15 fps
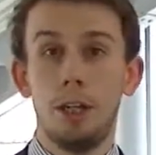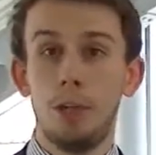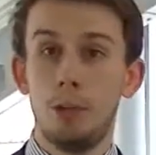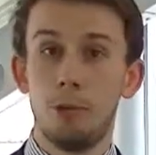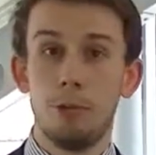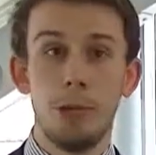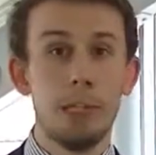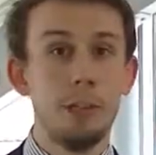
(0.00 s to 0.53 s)

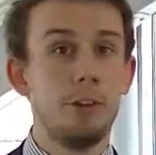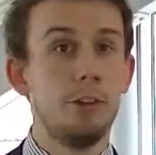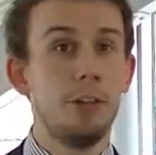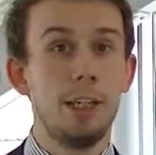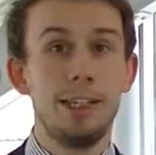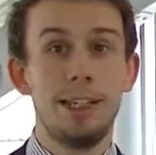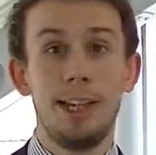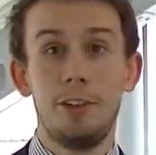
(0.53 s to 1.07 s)
great
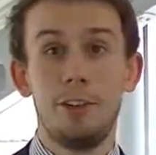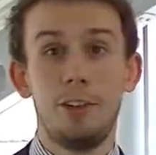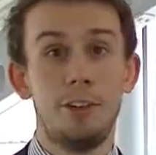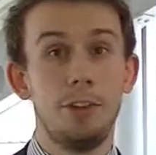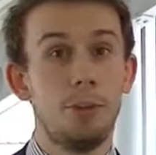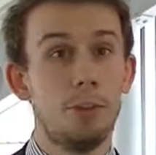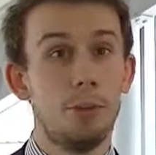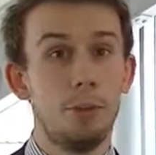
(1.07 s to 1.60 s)
guests in
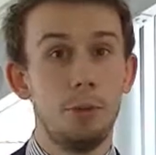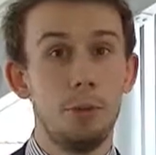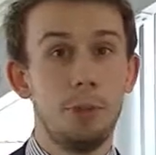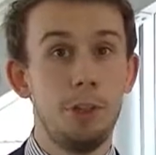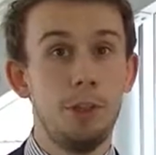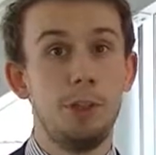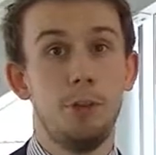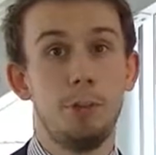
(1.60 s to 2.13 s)
terms of the
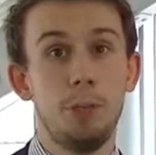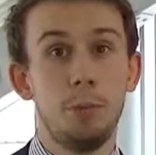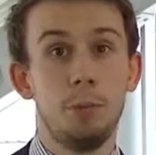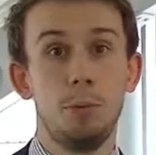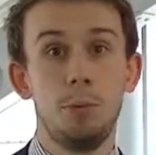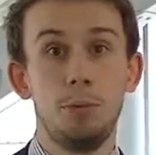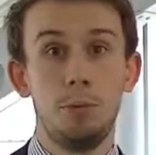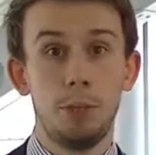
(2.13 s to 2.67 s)
business
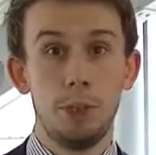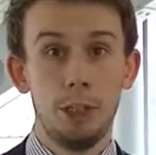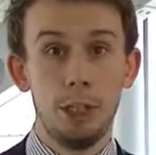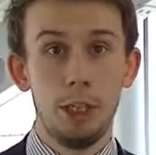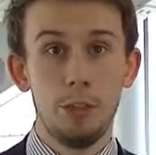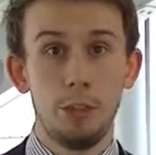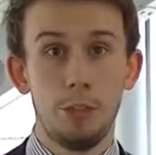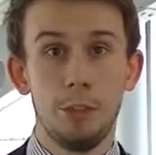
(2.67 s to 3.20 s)
people from
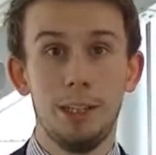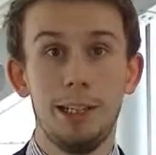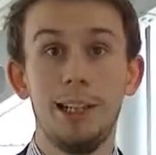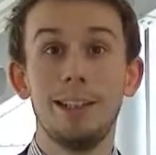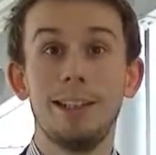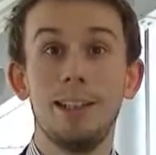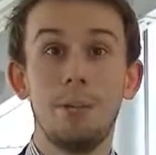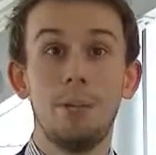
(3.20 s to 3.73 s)
an
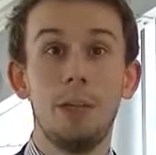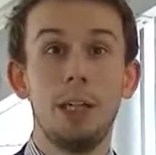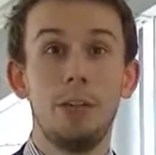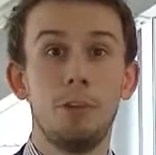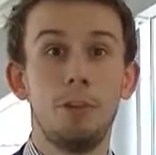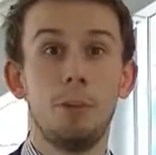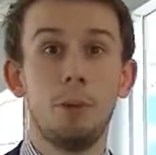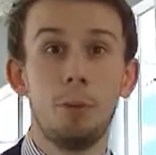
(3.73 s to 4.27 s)
eclectic
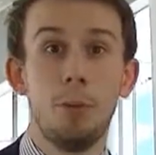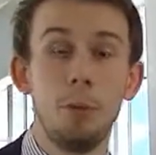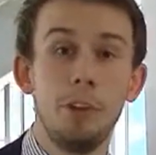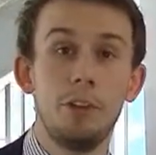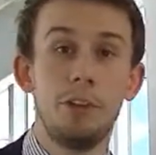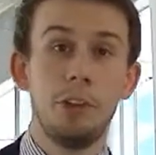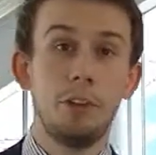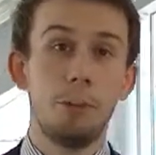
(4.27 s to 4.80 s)
mix from the public
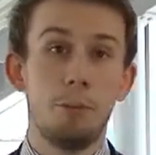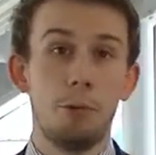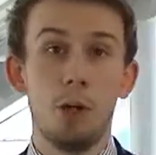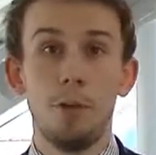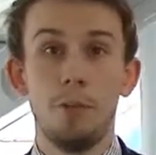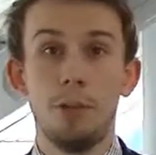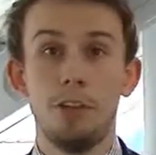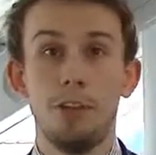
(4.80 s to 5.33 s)
sector,
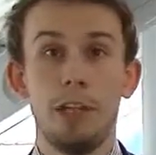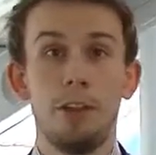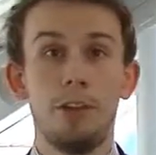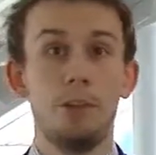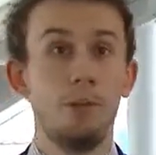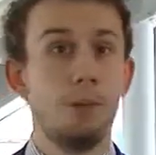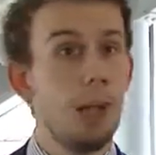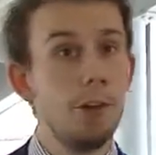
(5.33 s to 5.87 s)
private
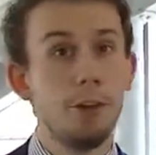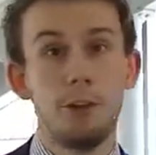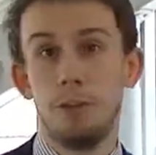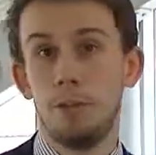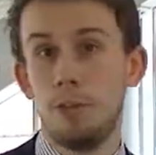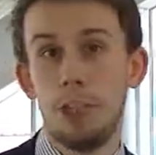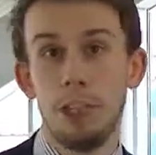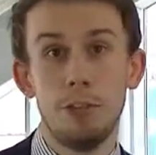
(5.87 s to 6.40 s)
sector, various
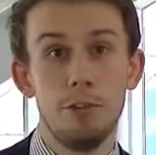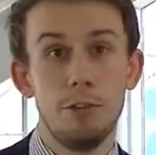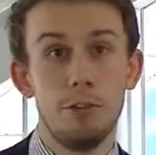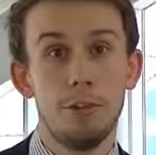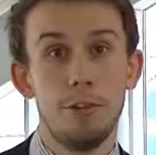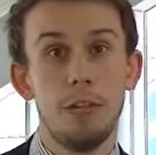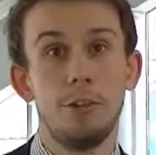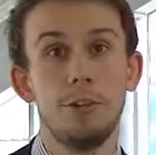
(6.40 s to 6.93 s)
different
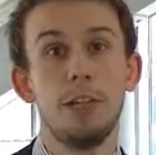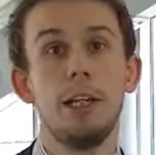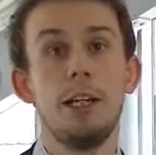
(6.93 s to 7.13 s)
industries.